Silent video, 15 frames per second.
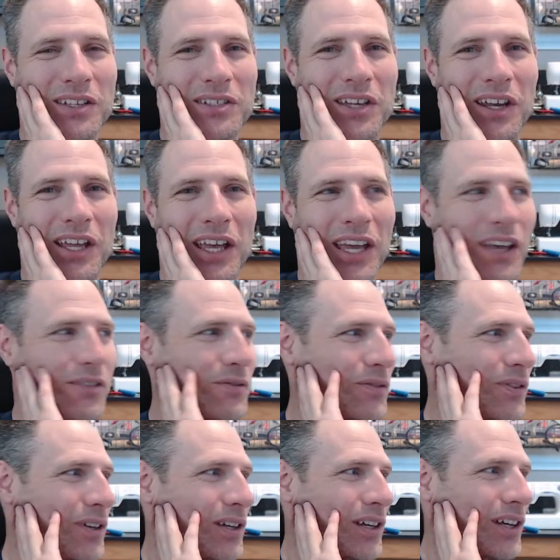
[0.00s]
is going to have
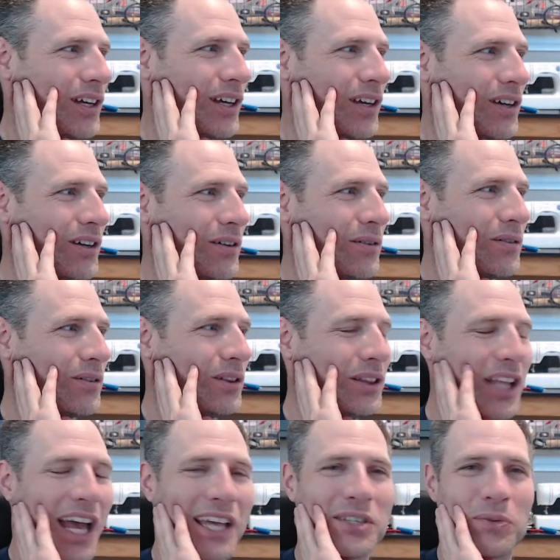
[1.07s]

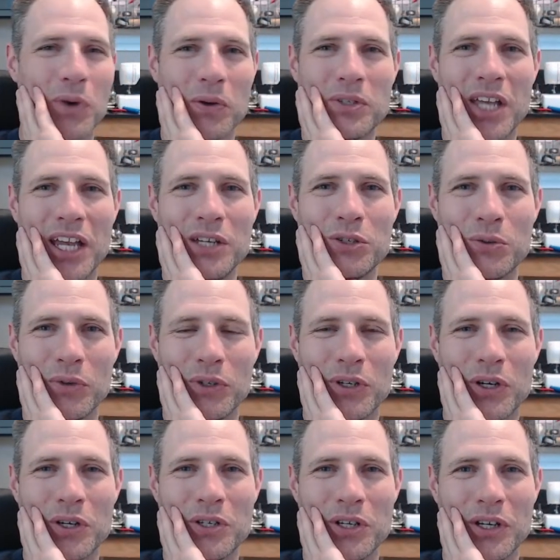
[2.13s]
less rotational
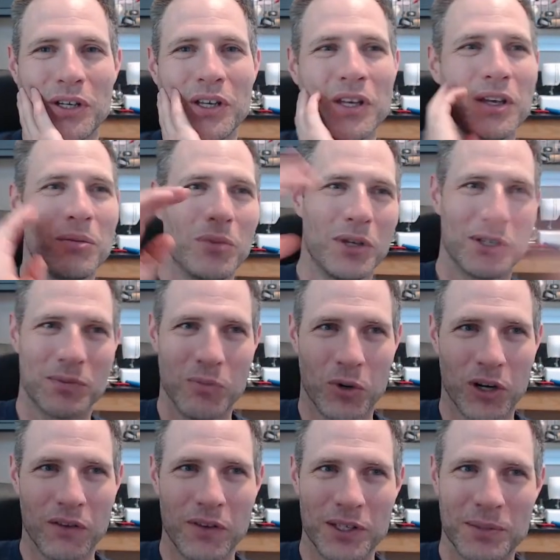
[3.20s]
inertia because
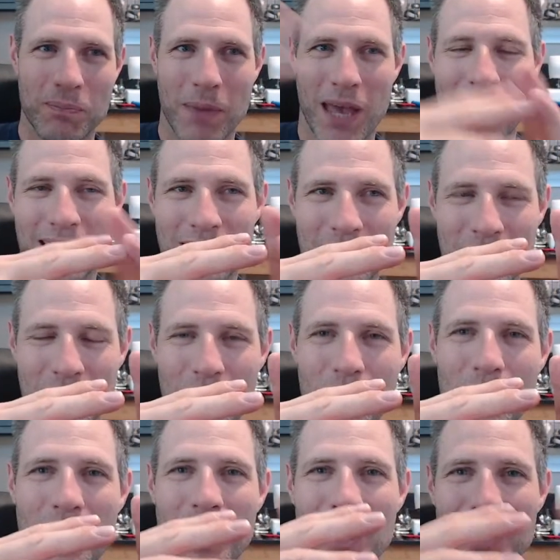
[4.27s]
more of its mass is
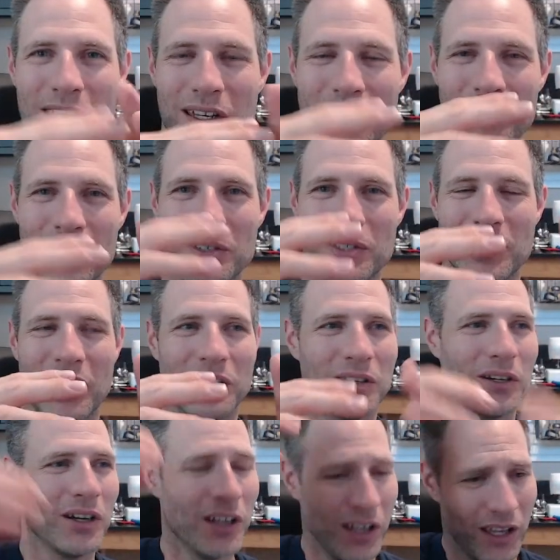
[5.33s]
located near the
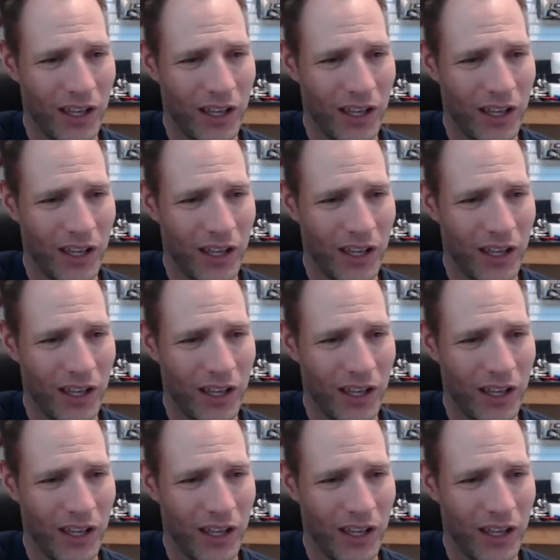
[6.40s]
center.